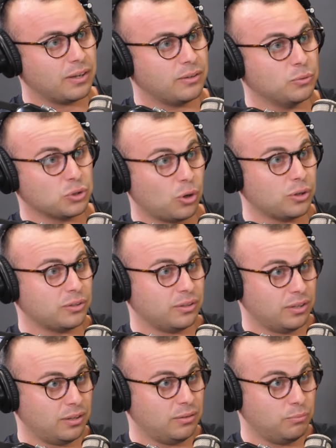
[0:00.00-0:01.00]
It was a
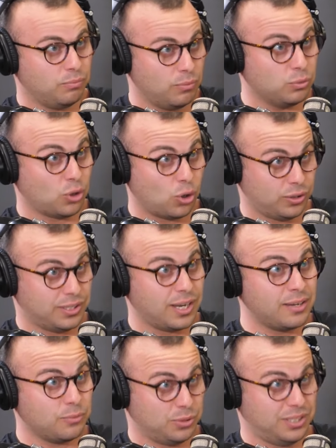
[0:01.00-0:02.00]
hot, it was a hot
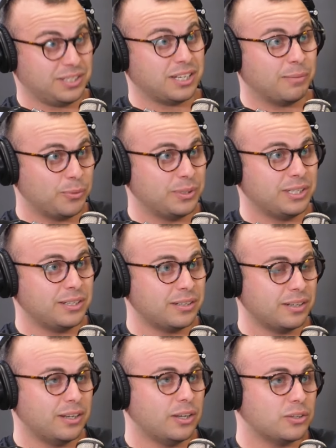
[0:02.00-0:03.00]
day. It was in summer we did
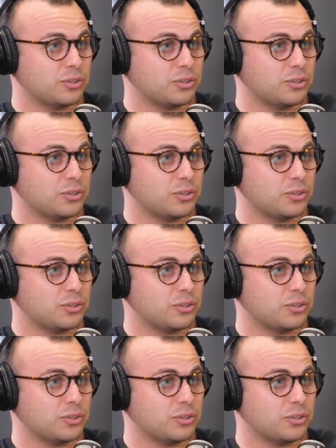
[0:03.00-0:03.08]
it.